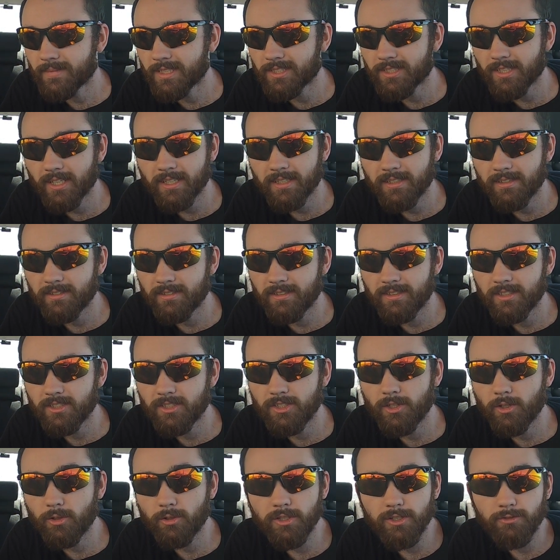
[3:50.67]
it's like,
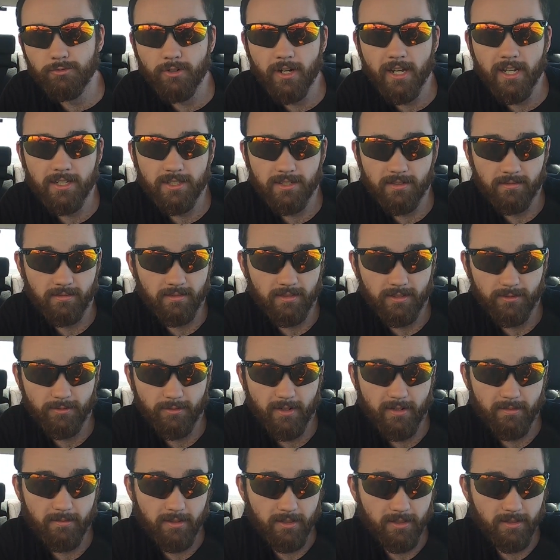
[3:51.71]
is it the only franch
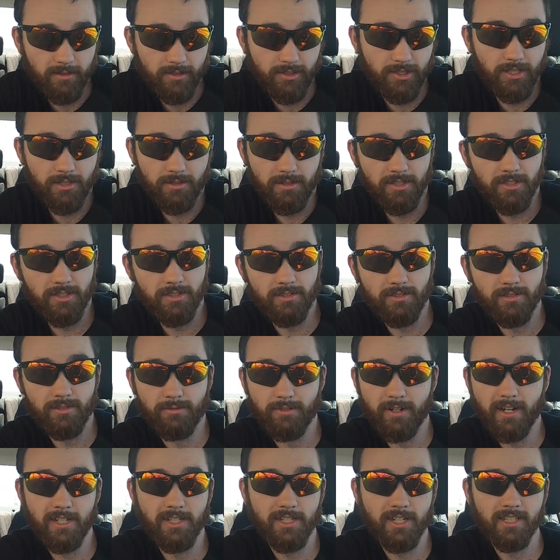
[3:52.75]
fr series
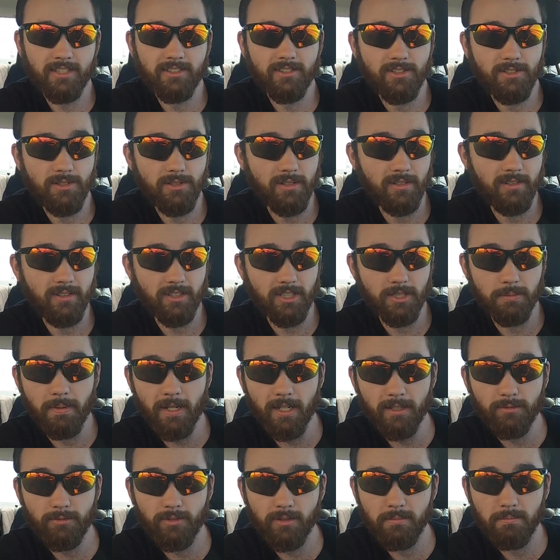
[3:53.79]
franchise that you can
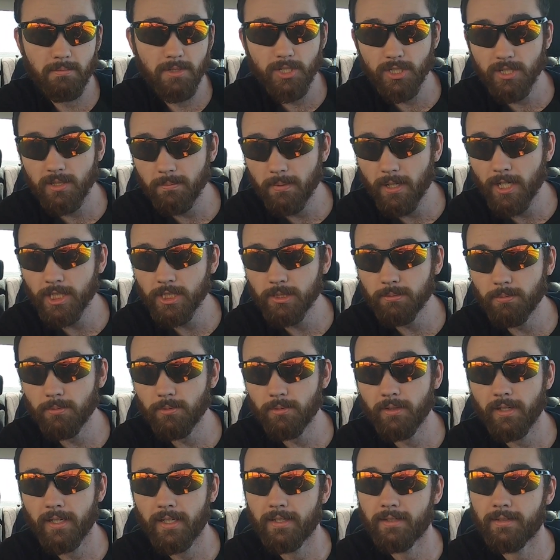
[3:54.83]
expect from Mission
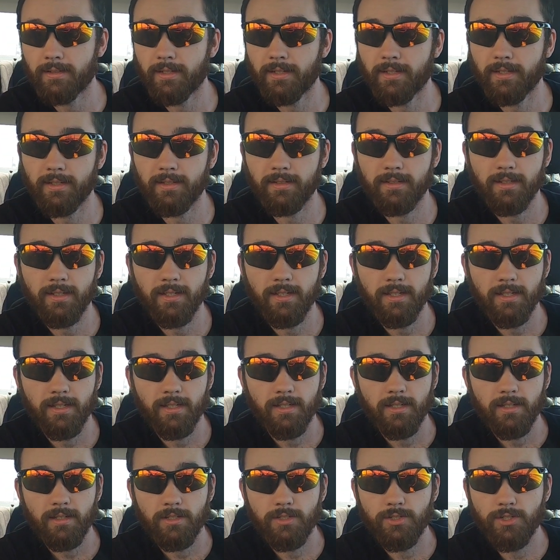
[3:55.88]
Impossible and uh,
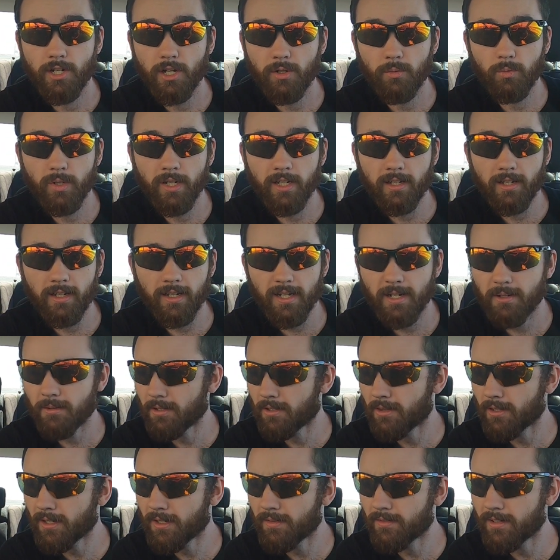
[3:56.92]
John Wick? I can't
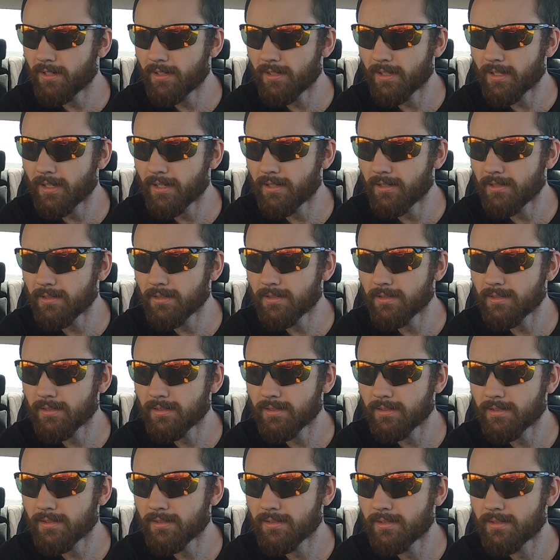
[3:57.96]
really think of anything
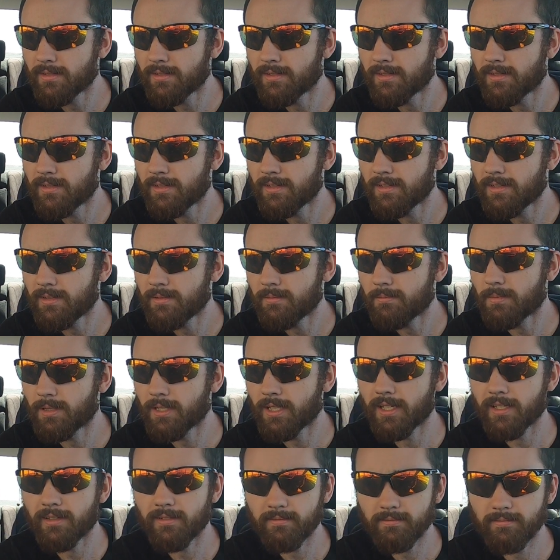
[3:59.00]
else,
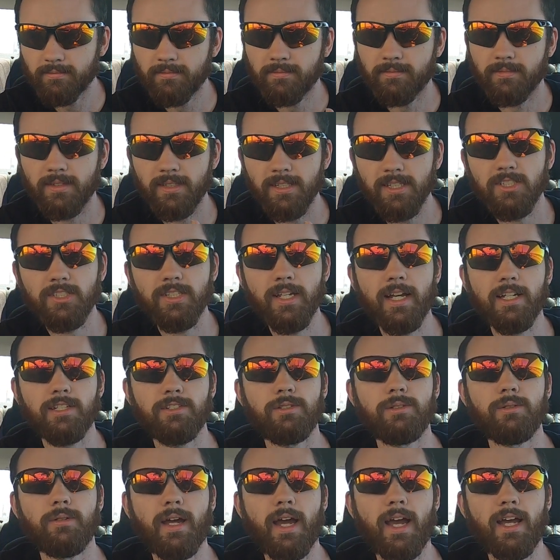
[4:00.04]
but like these
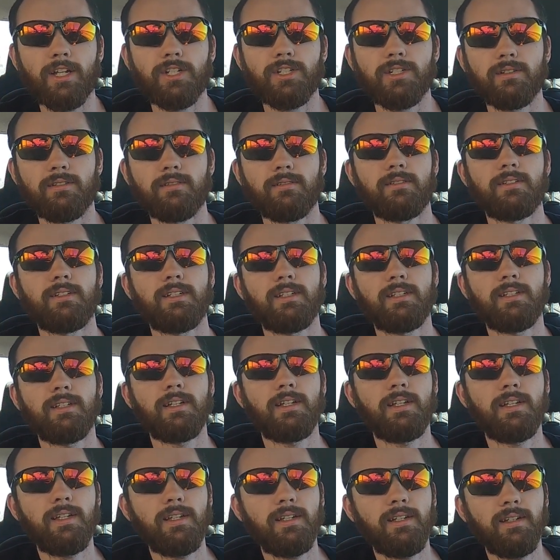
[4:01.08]
guys do action.
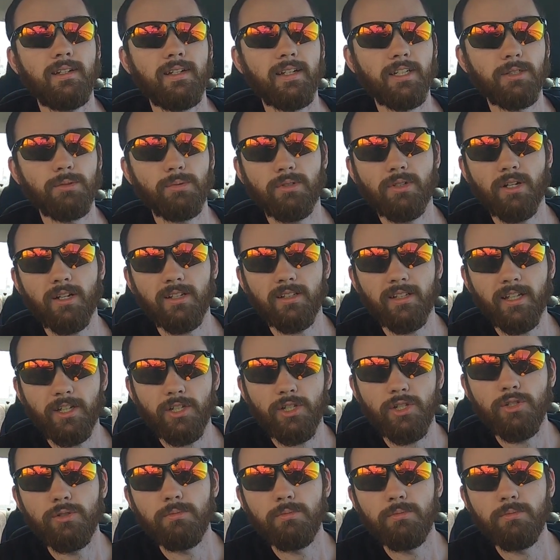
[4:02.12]
I guess we're talking like